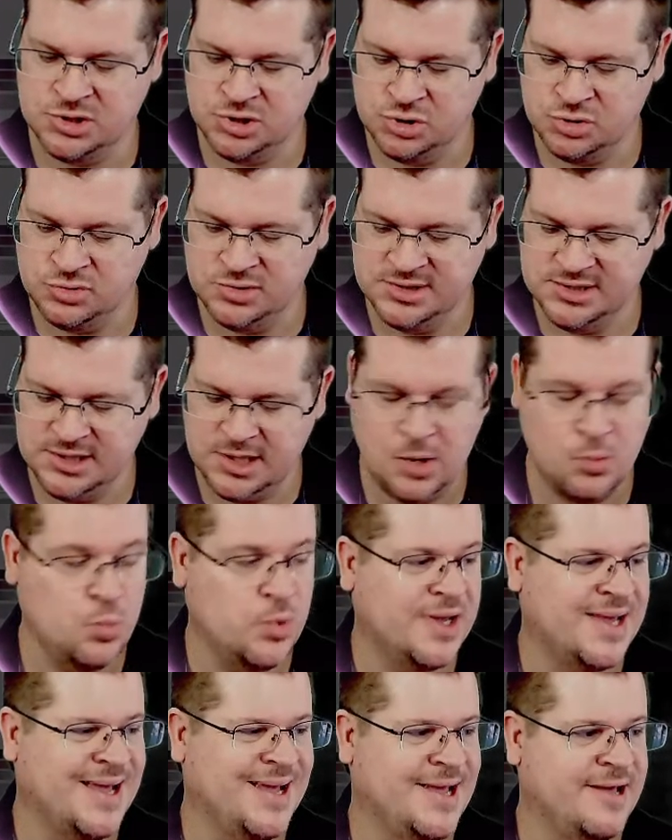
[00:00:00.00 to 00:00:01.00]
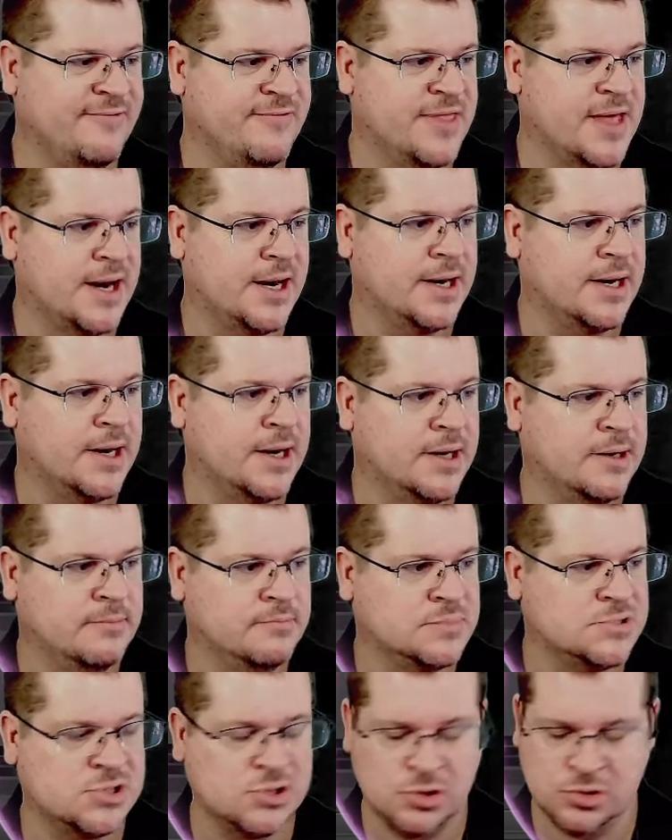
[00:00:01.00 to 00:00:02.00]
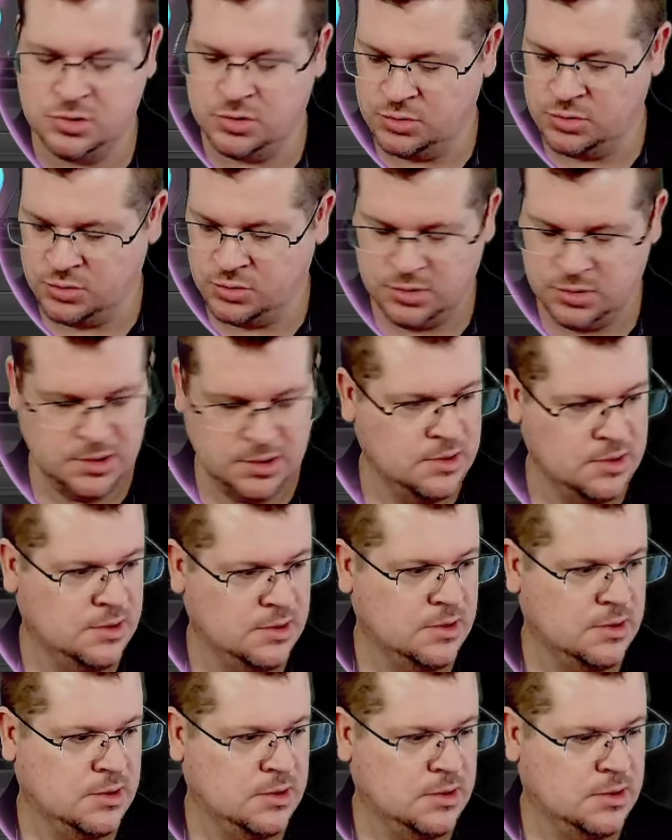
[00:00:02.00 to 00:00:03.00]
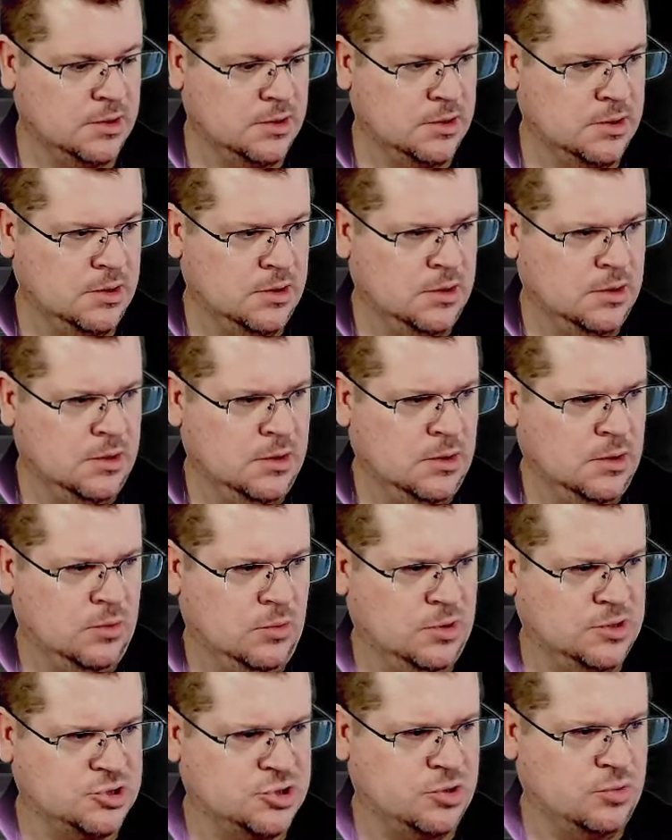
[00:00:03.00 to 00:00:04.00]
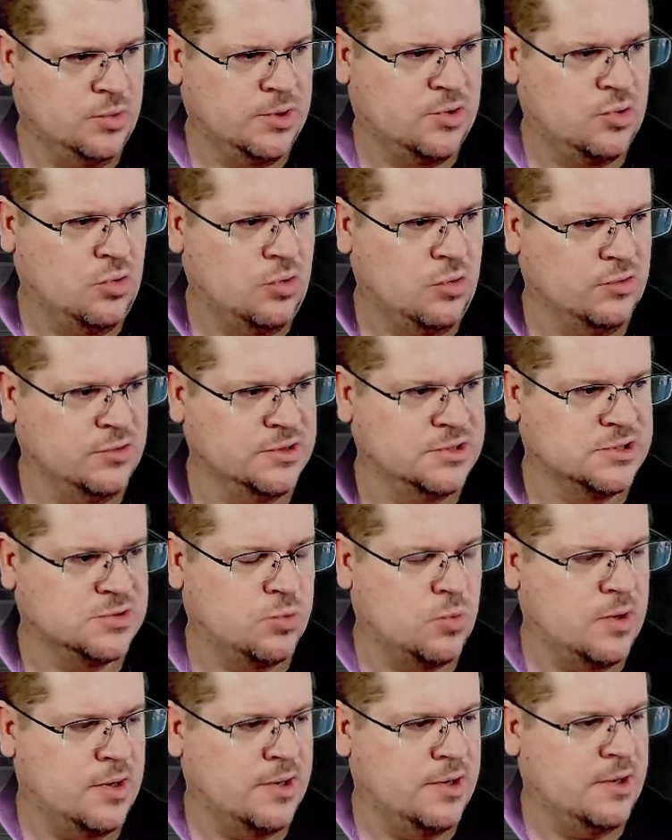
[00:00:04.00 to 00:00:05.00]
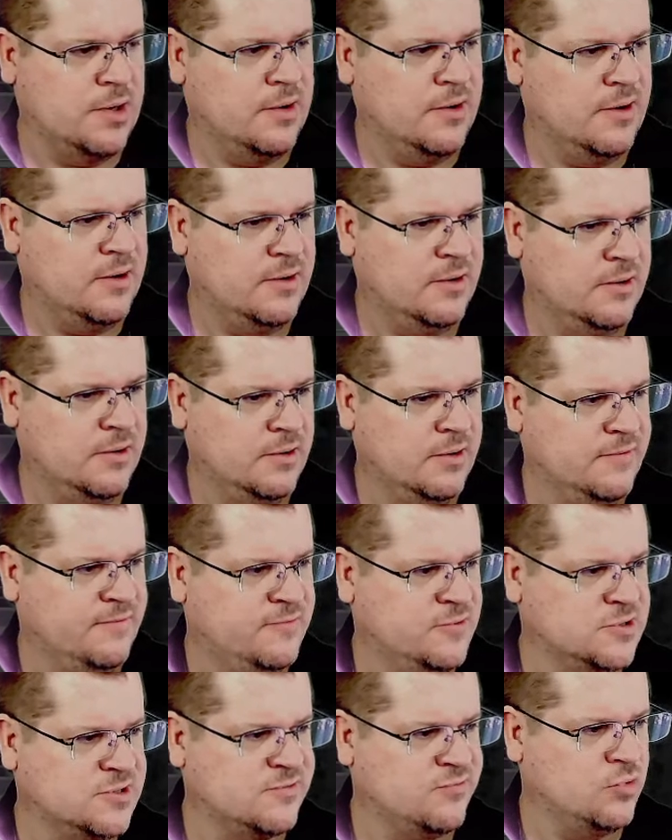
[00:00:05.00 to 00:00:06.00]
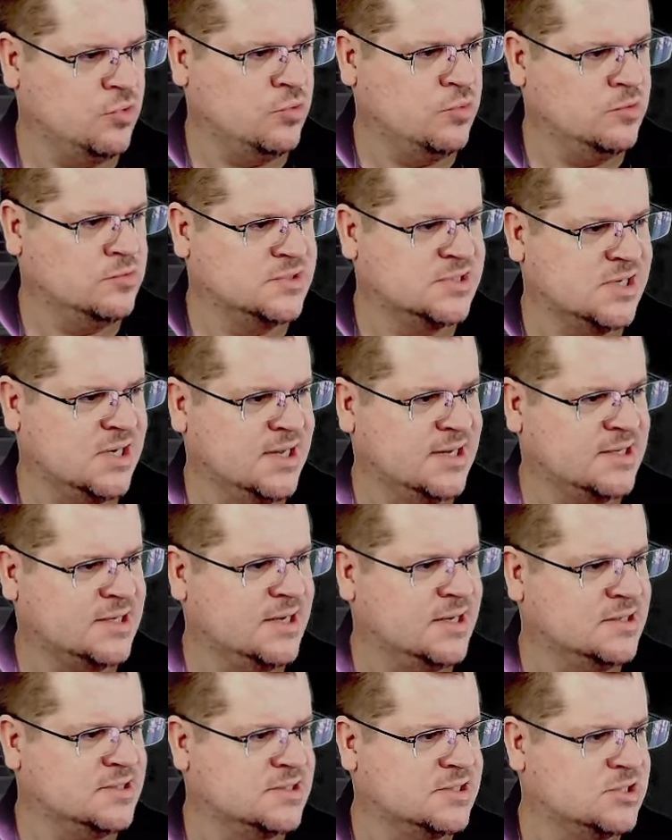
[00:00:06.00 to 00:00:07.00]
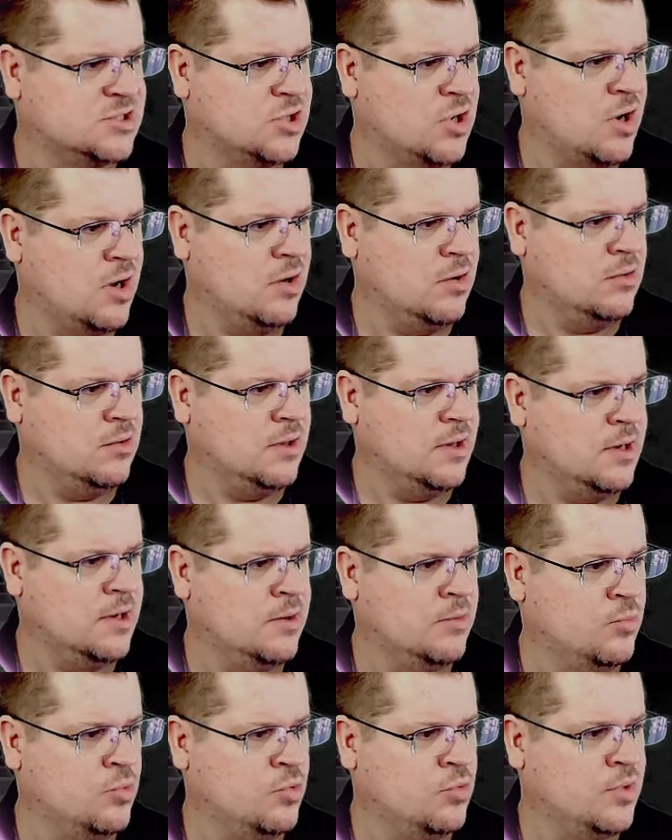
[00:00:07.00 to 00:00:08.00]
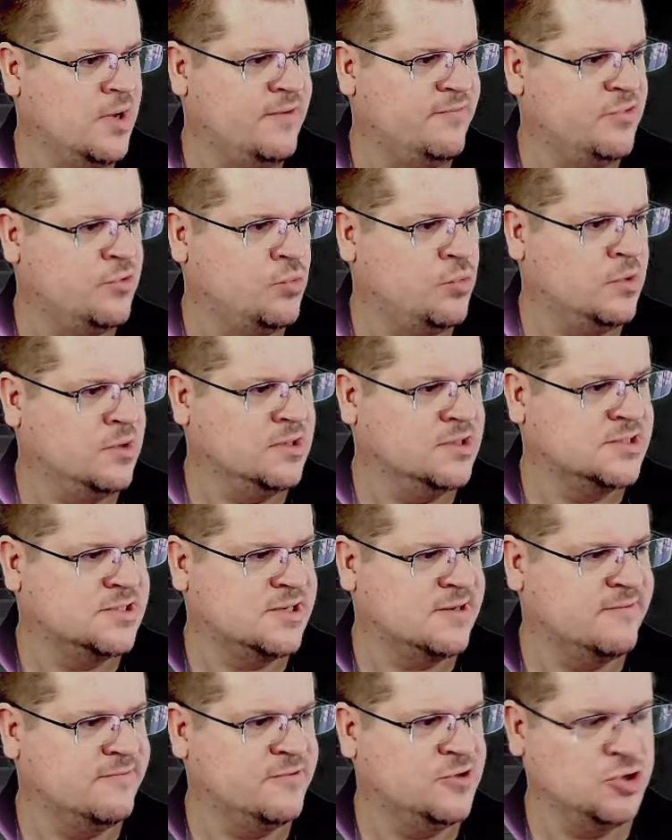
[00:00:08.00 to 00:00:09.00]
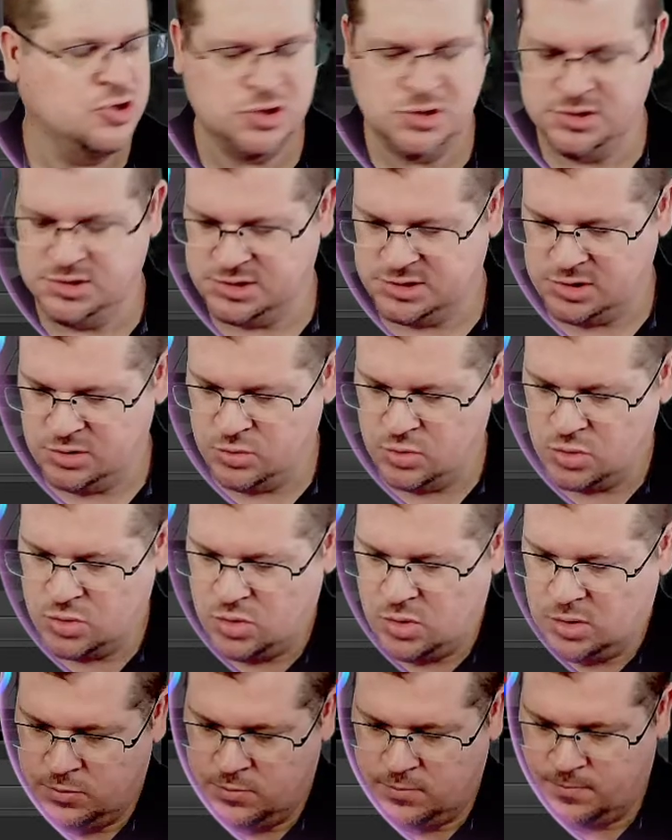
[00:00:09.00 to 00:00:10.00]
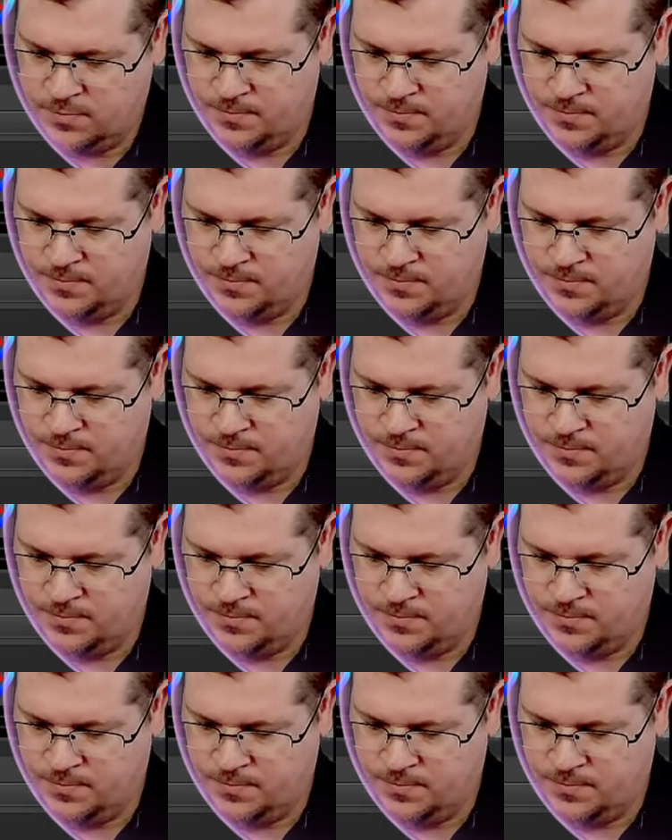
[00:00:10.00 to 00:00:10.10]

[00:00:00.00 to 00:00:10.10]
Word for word: using, and we can give that a name. So what shall we call this one? First of all, we'll select our style and we'll have the realistic vision. So we'll call it